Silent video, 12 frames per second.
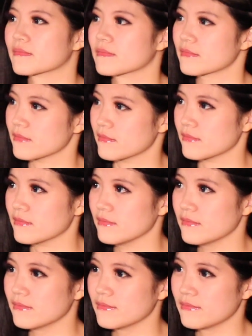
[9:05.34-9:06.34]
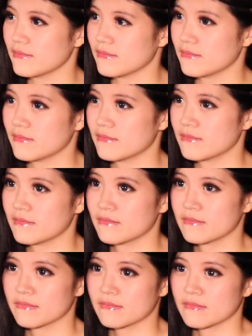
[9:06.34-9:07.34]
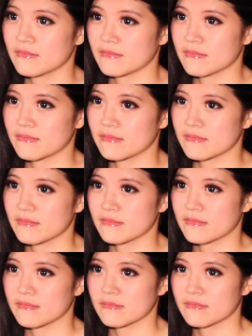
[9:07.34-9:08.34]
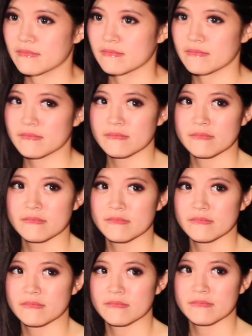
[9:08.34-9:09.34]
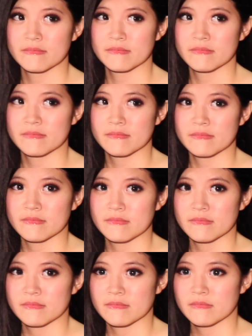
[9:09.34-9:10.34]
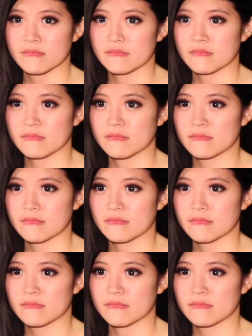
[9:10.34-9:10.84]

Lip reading: This person isn't speaking.